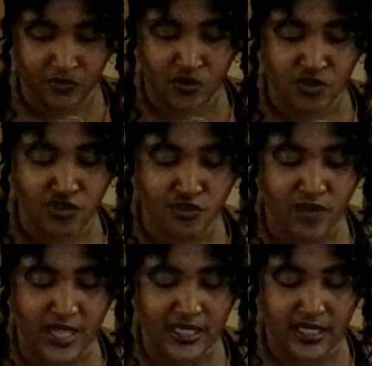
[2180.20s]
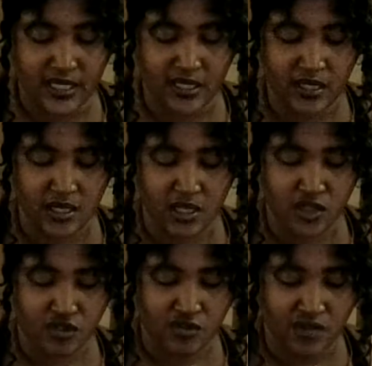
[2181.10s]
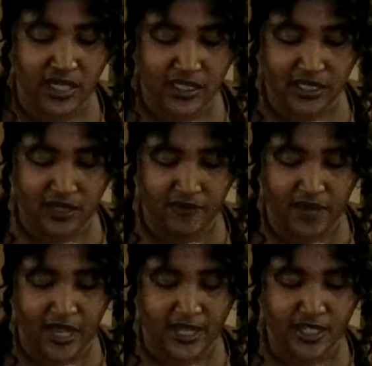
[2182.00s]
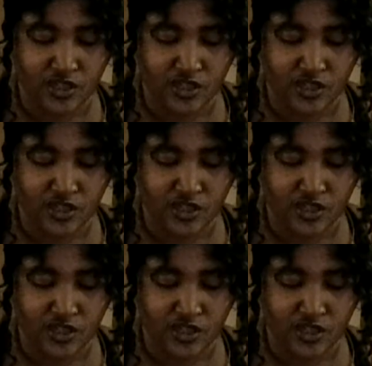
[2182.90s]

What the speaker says: Trust it. Trust the divine.